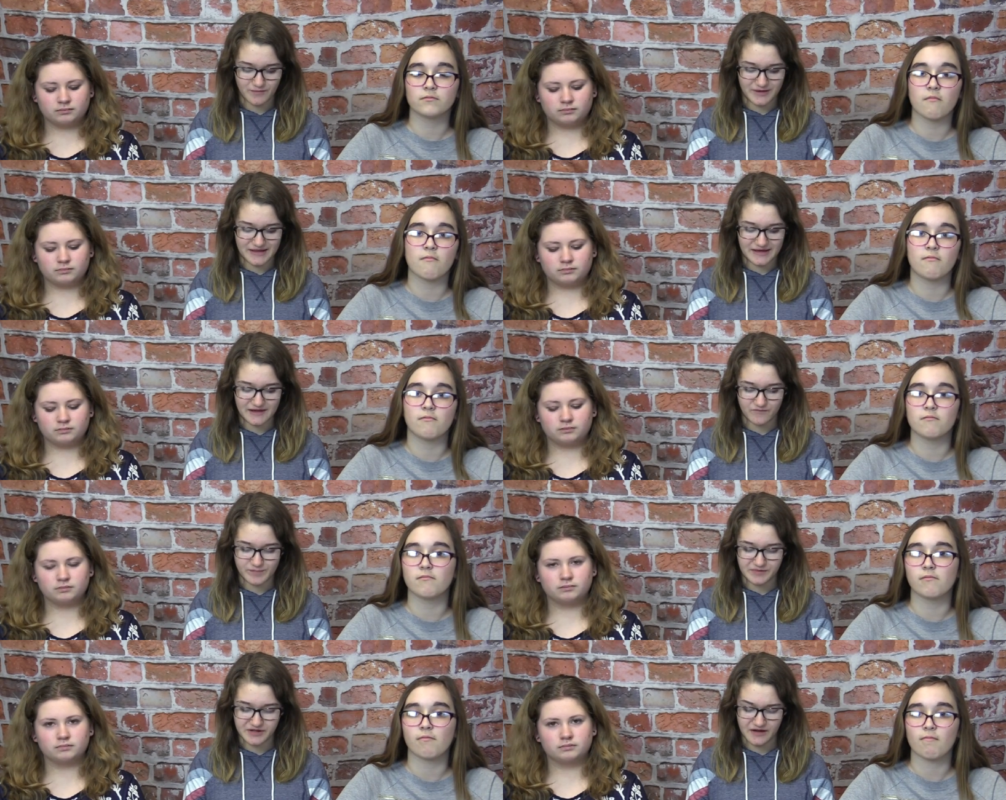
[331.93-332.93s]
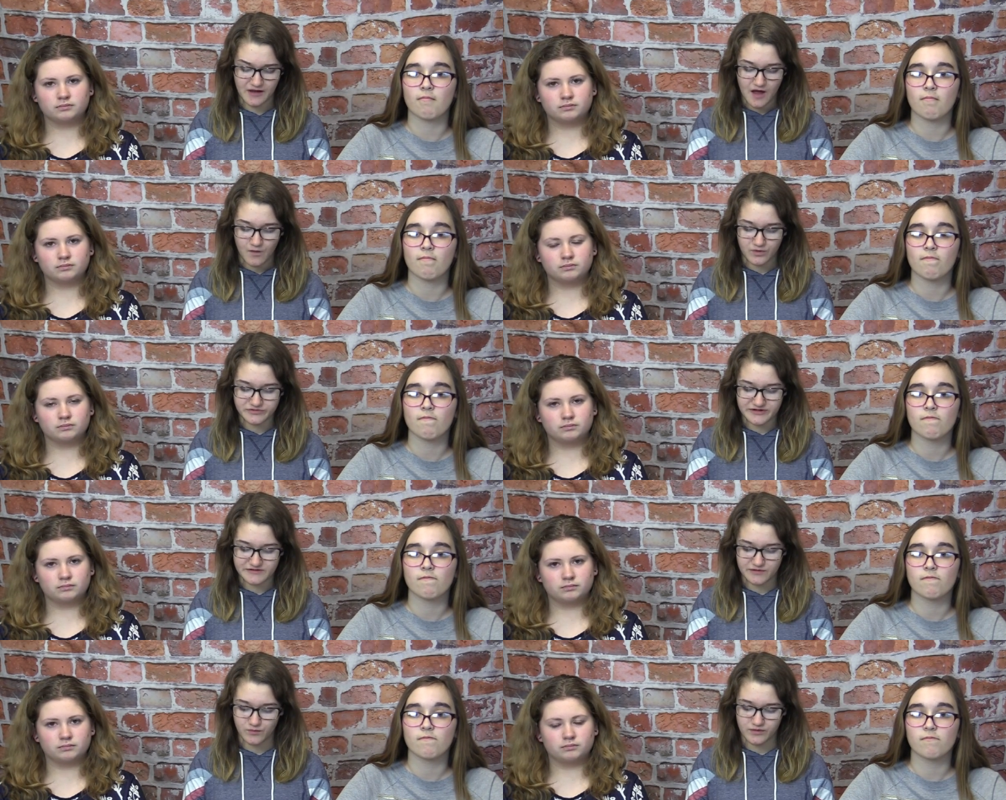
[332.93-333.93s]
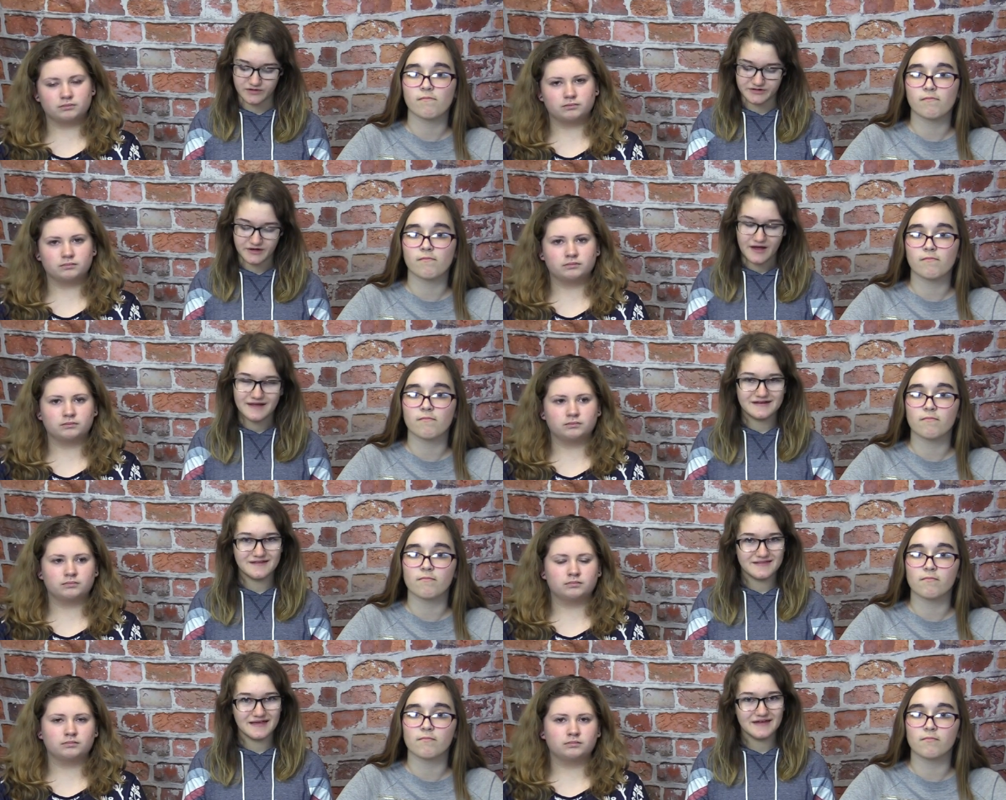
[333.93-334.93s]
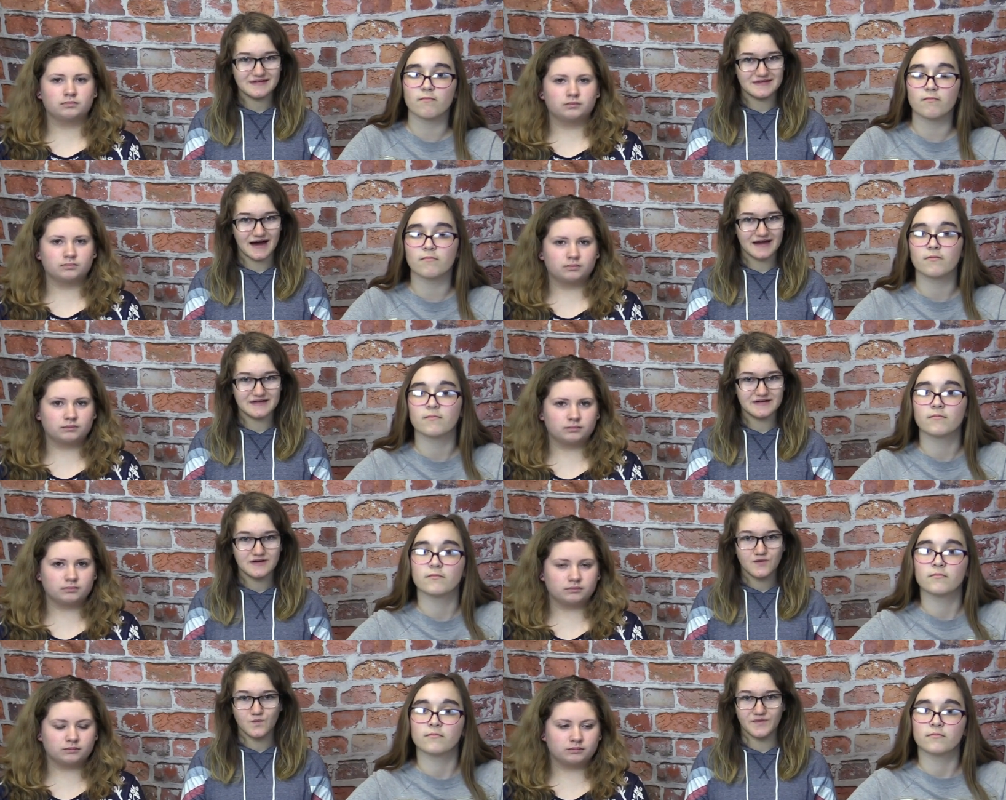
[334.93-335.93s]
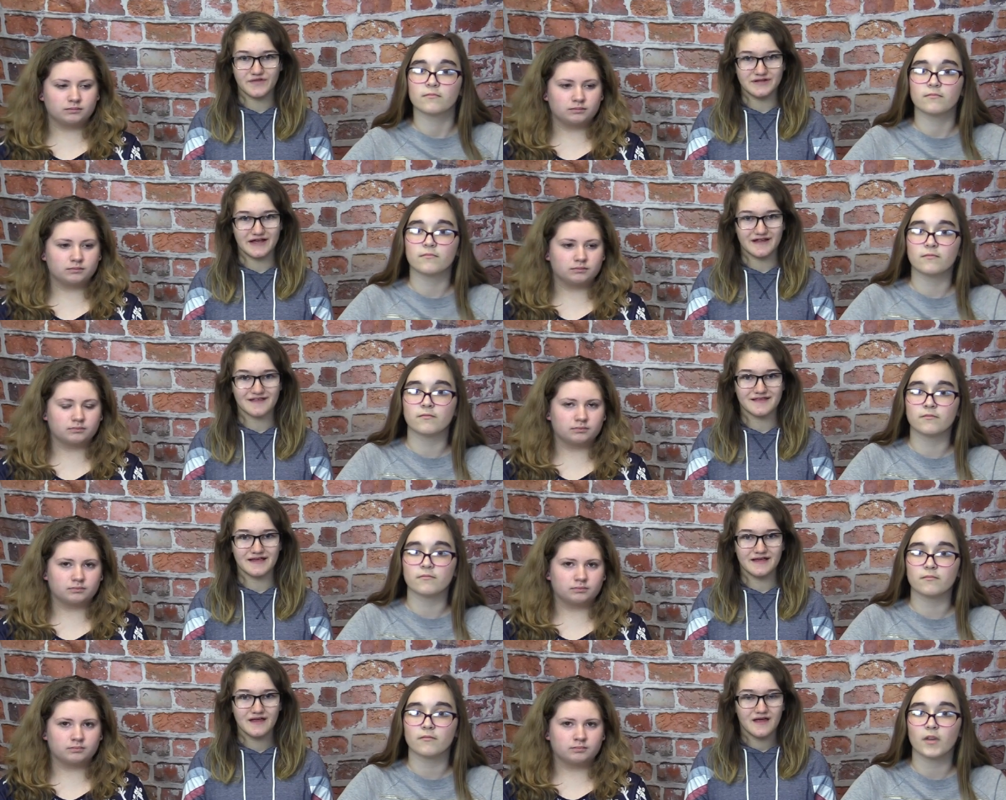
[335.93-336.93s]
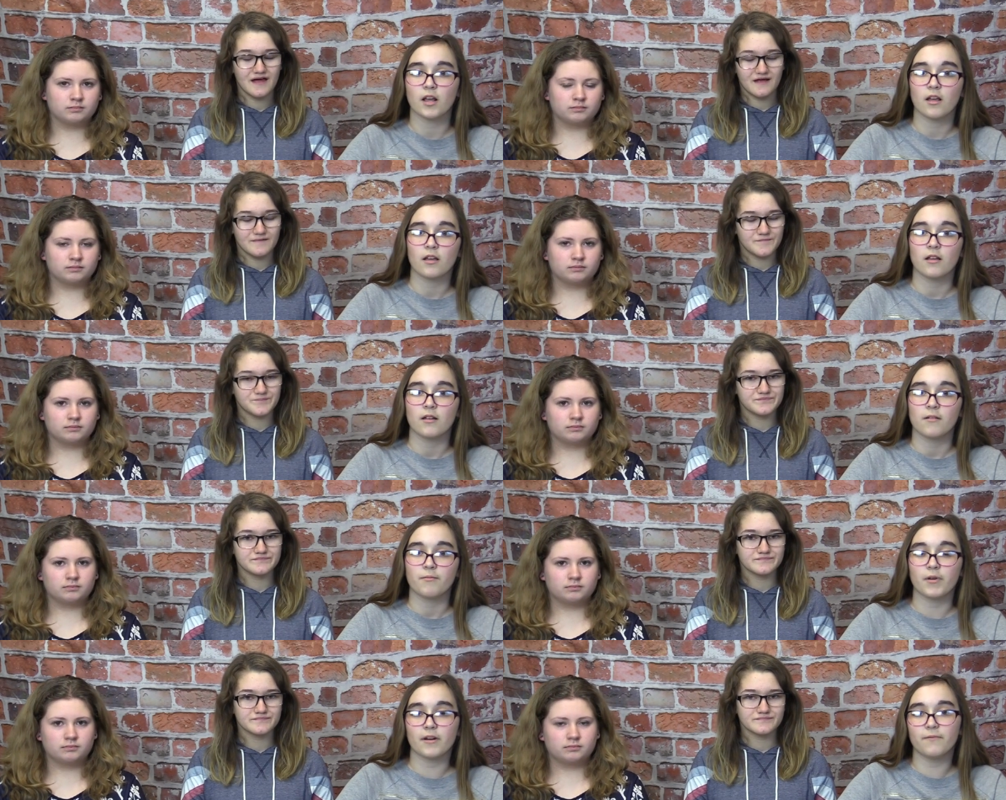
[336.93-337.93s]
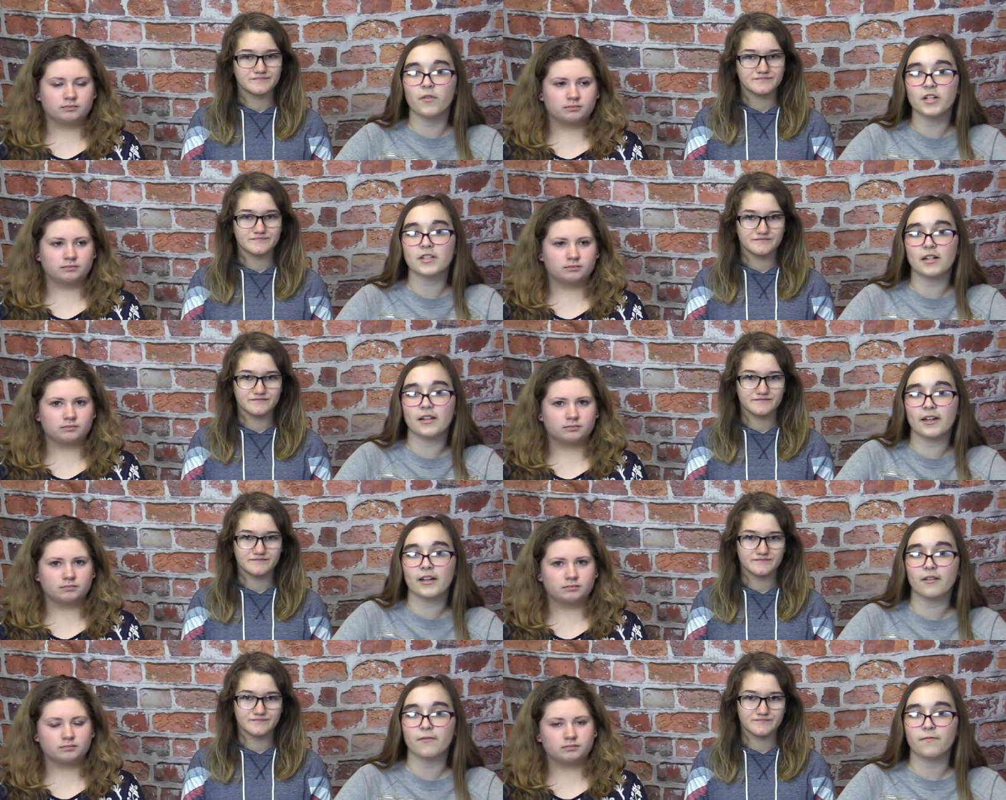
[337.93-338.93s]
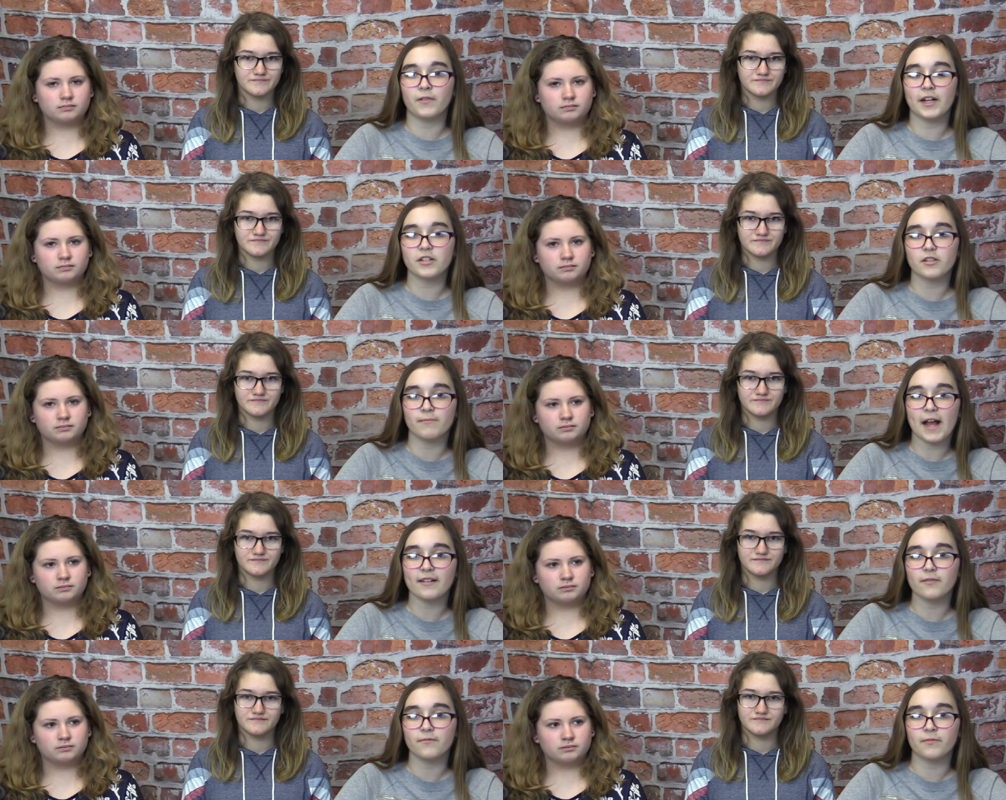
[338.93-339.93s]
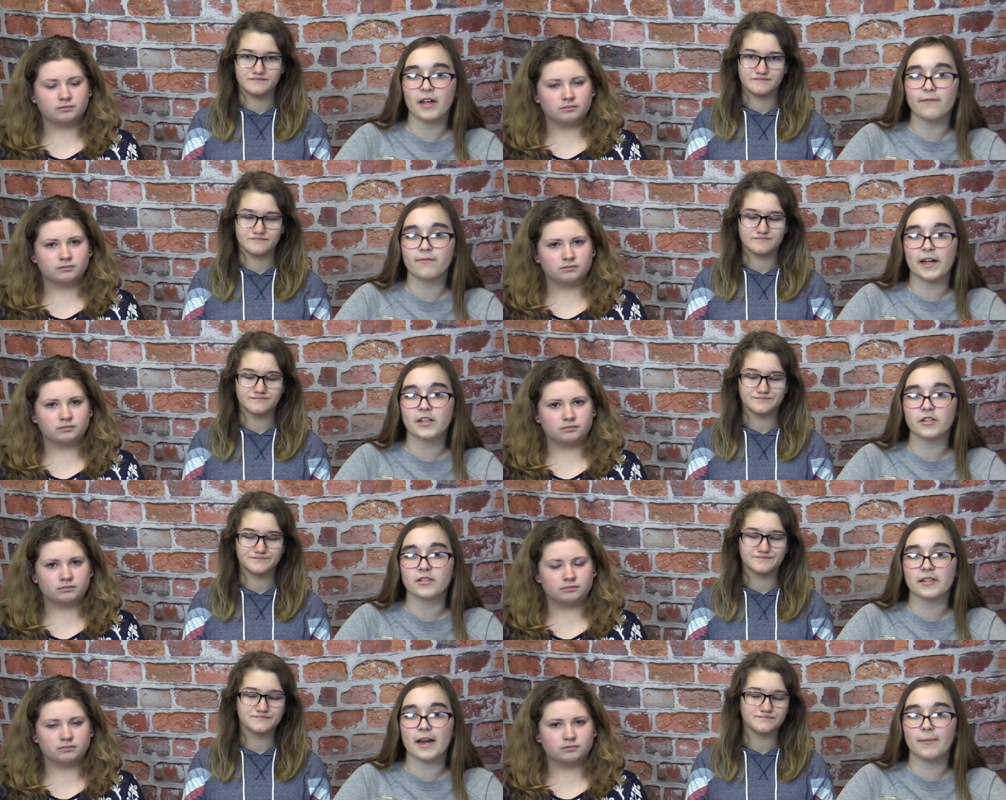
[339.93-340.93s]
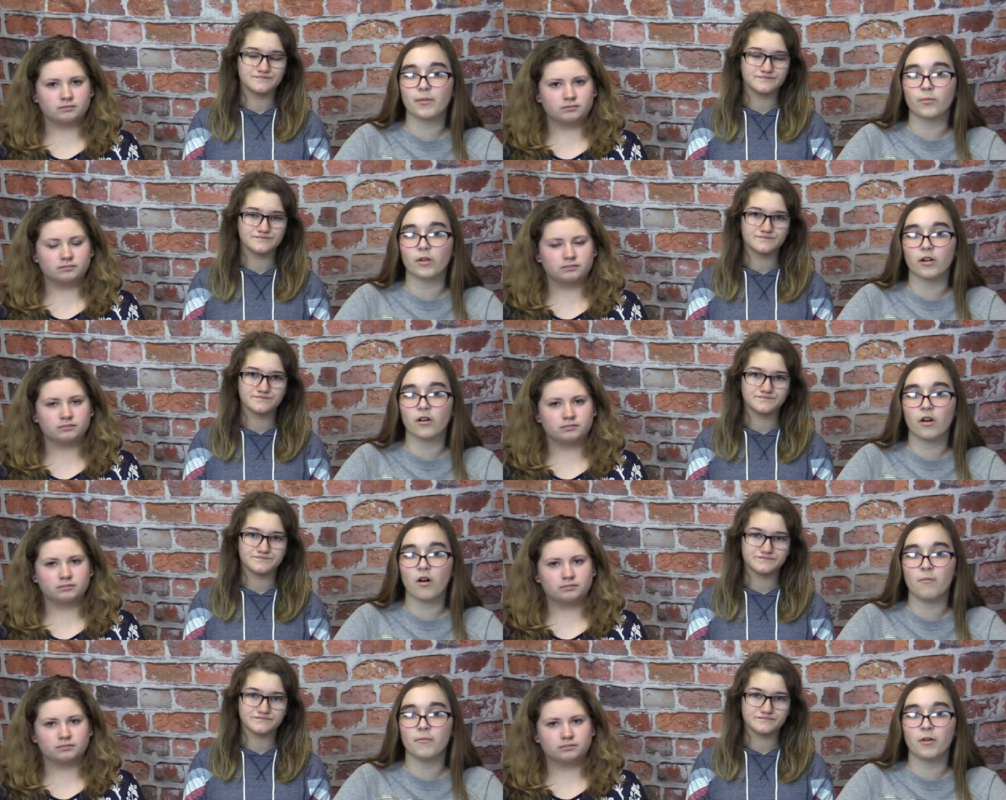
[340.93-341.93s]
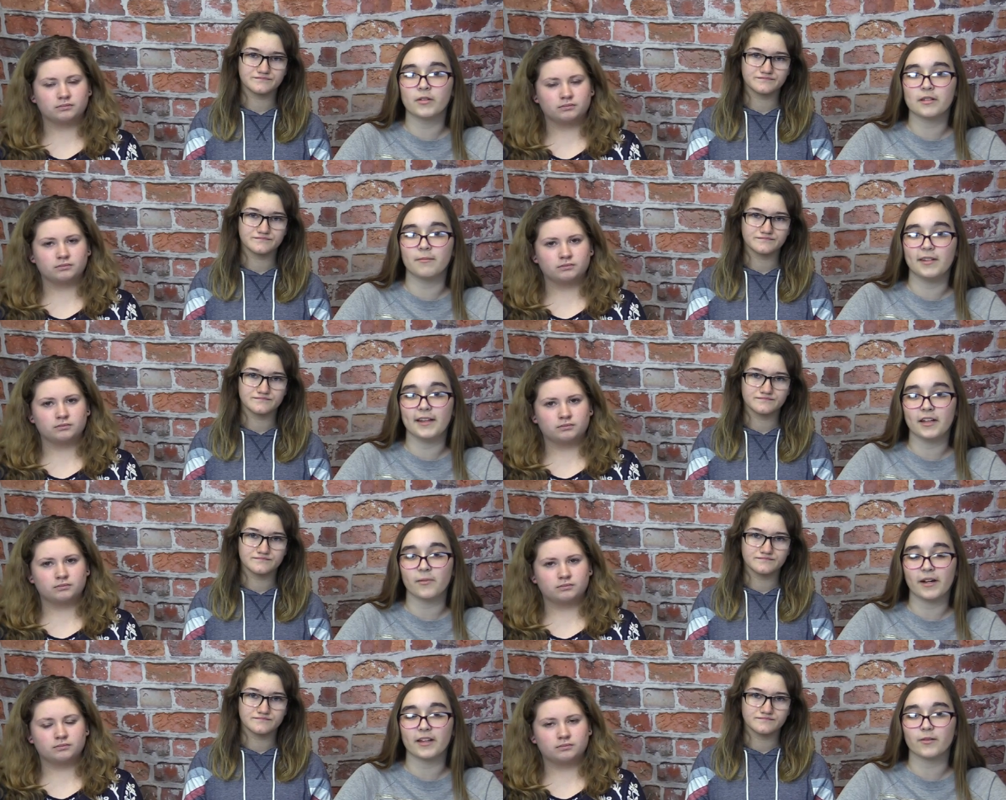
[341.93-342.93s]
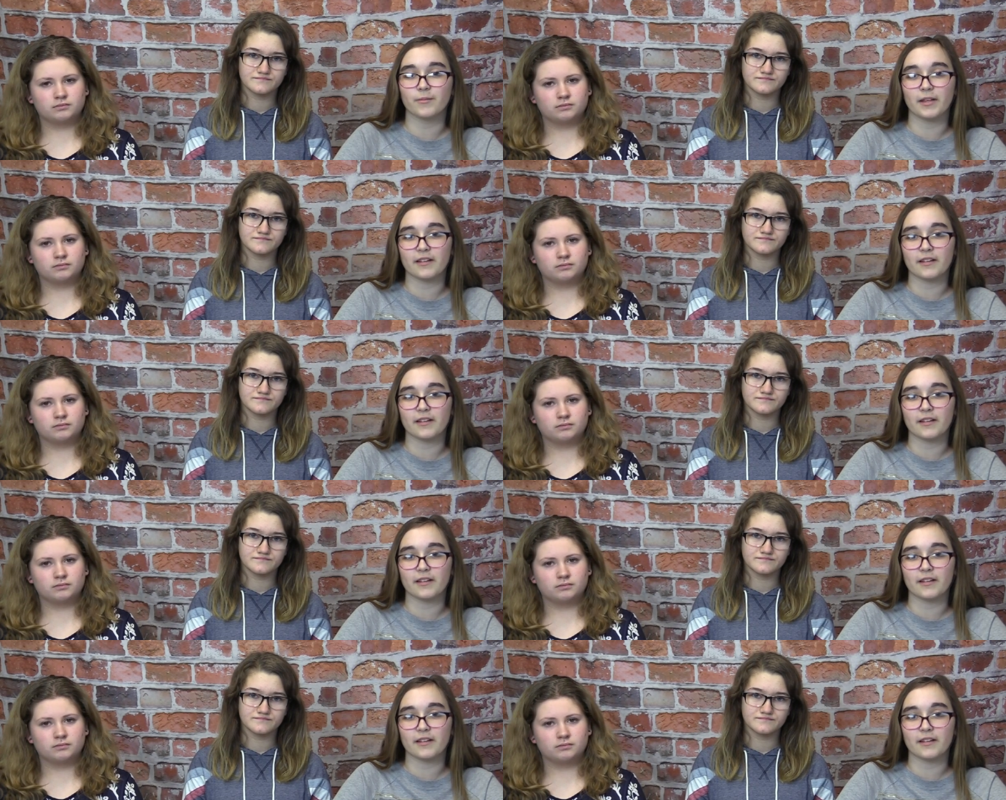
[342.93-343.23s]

Speaker 1: the beginning of building Walt Disney World. Disney died with a legacy.
Speaker 2: But unfortunately, Fleisch, Max and Dave Fleischer's names were almost completely erased from